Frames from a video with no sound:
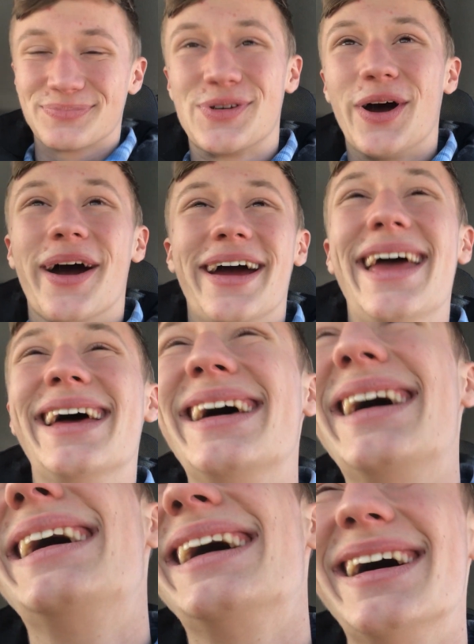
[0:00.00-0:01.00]
Sorry.
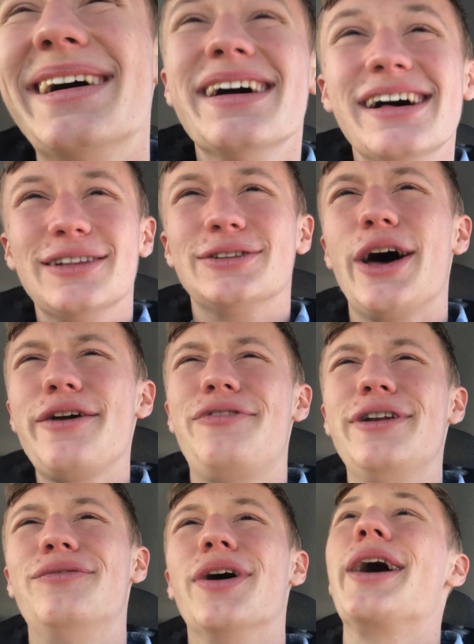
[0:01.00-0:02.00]

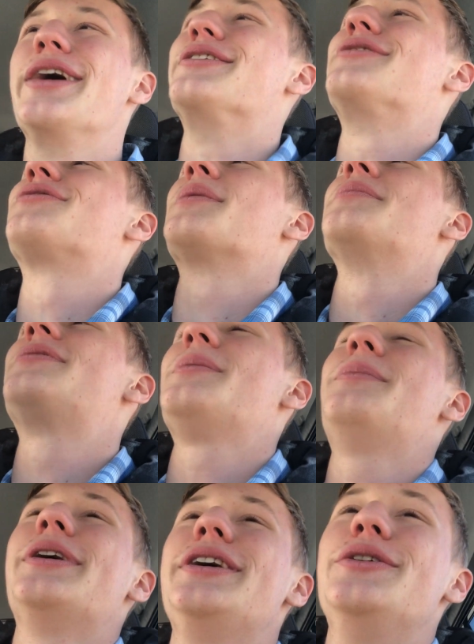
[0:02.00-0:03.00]
Life advice from
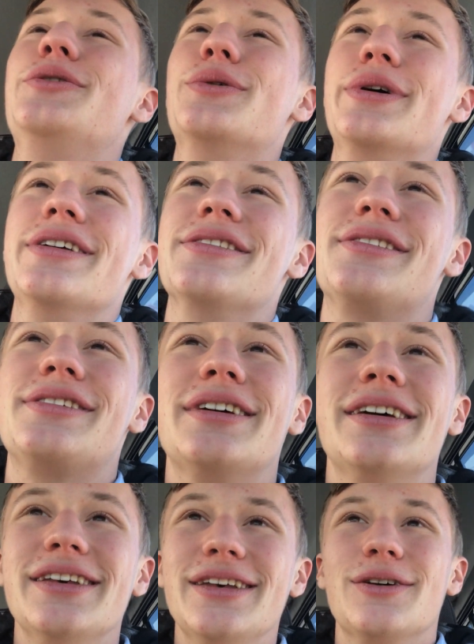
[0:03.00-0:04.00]
somebody who is
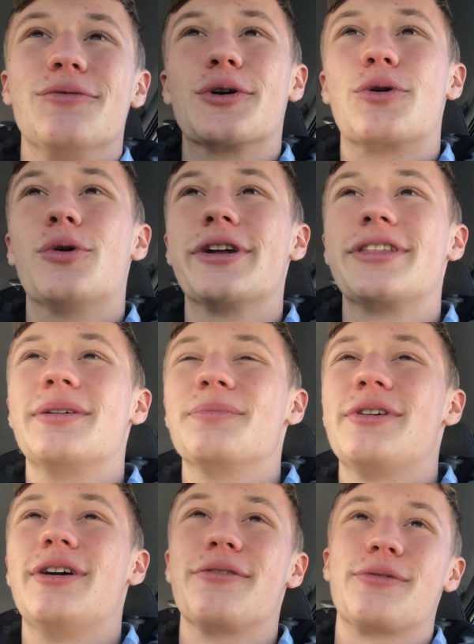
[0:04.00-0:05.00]
recording
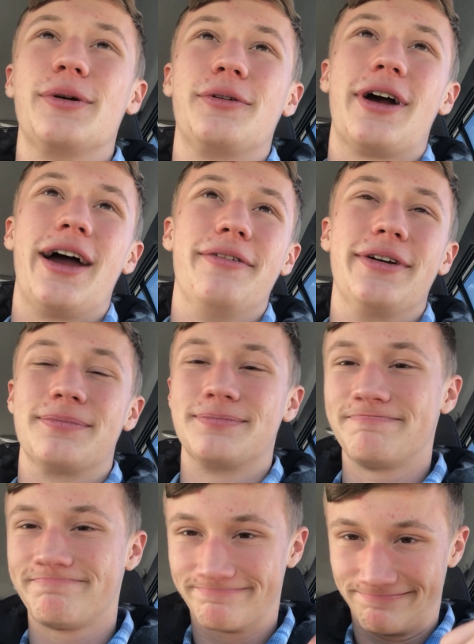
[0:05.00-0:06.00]
themselves while driving.
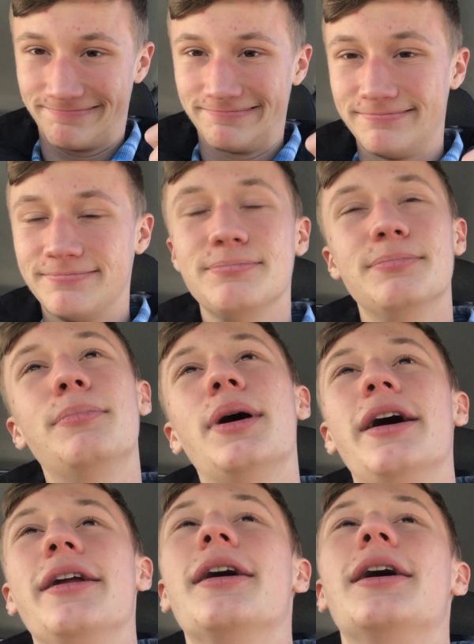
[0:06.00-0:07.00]

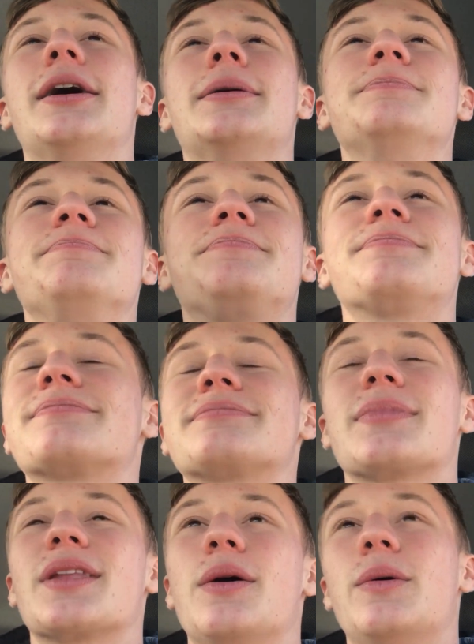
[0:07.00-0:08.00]
But,
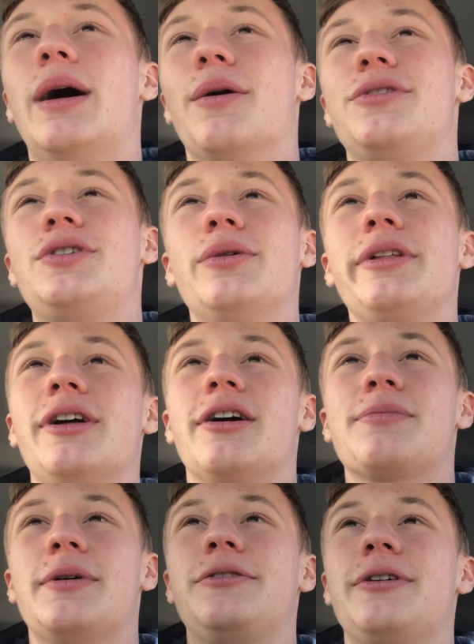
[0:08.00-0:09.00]
wow, totally
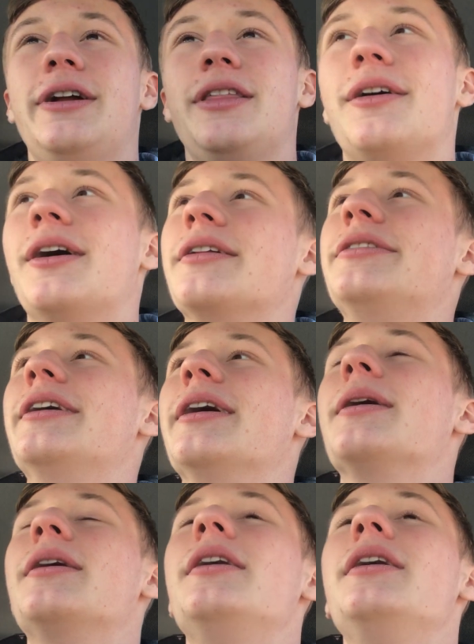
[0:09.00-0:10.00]
lost my train of thought
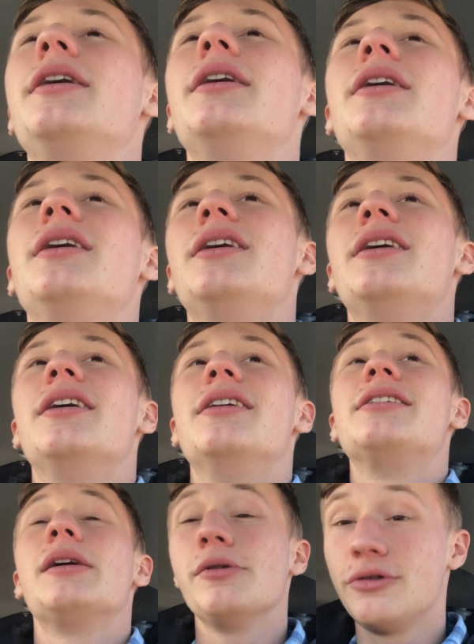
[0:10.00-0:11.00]
there.
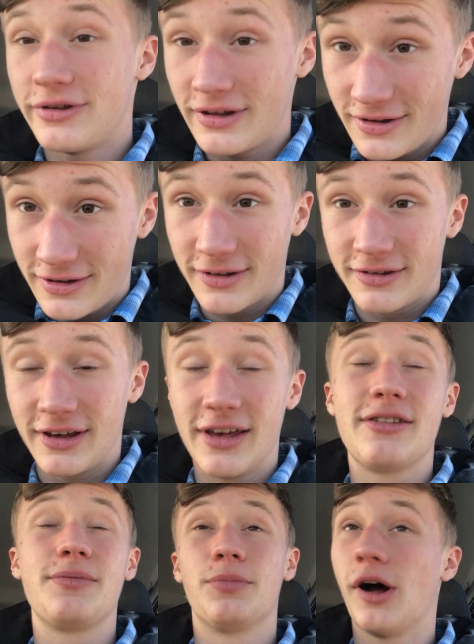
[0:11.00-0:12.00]
Some of those
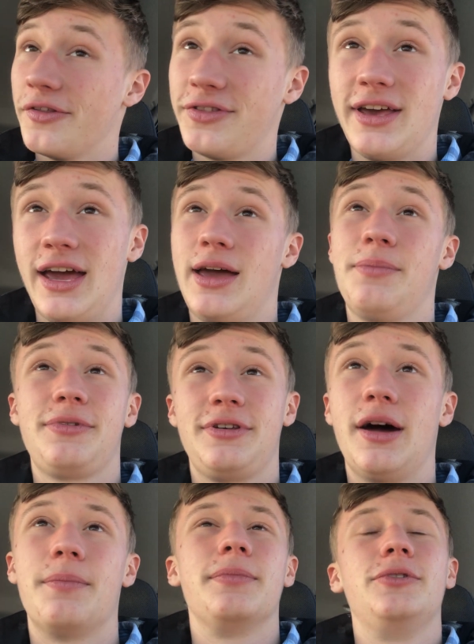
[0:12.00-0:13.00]
instances, brought the games,
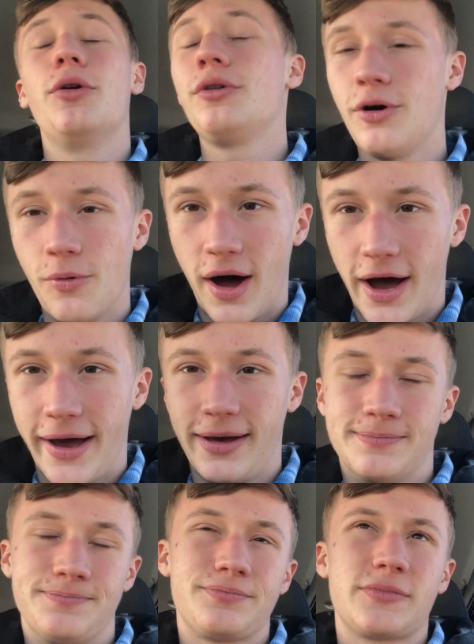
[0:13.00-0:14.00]
yep, don't know
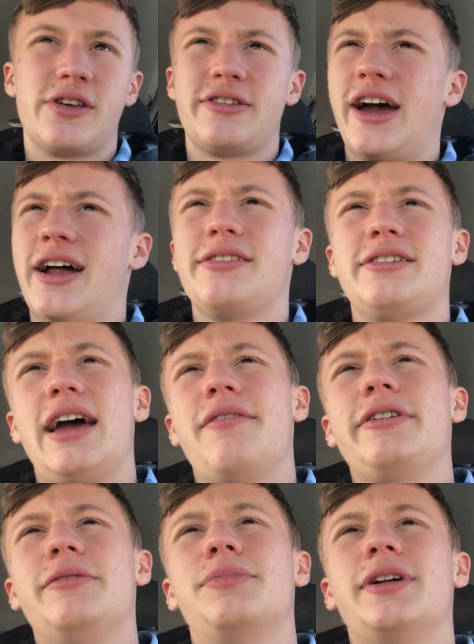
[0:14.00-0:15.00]
why, because I honestly
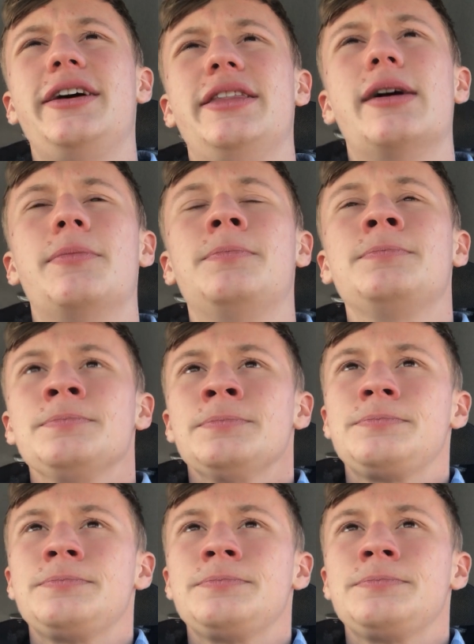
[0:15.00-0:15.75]
haven't even played them